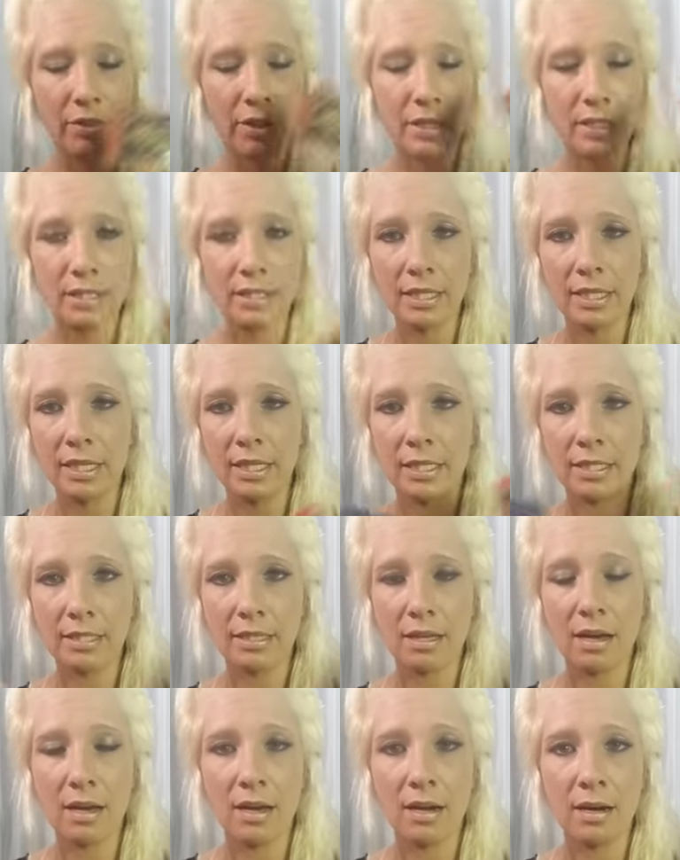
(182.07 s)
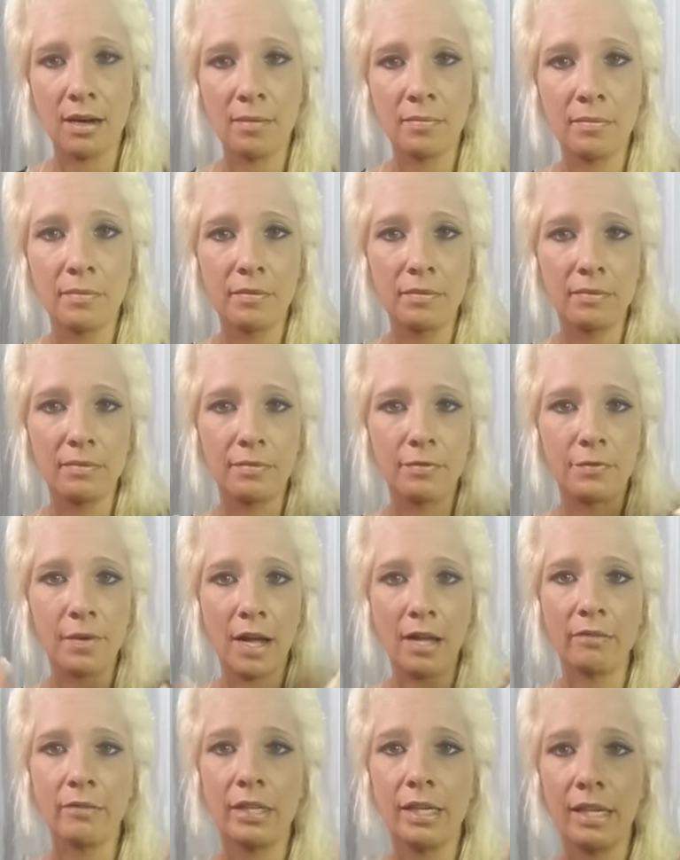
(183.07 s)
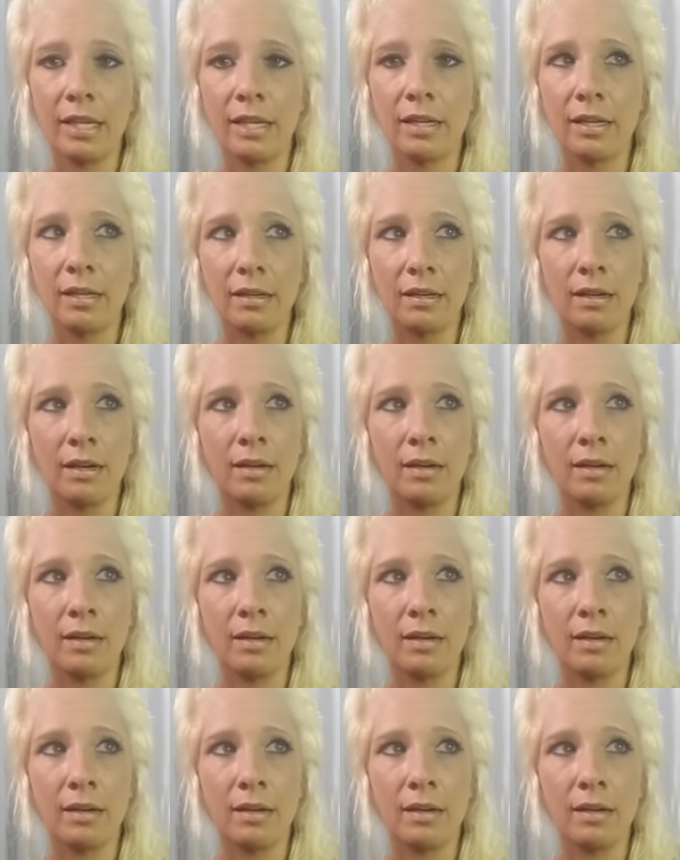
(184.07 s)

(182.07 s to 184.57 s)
This is um, finally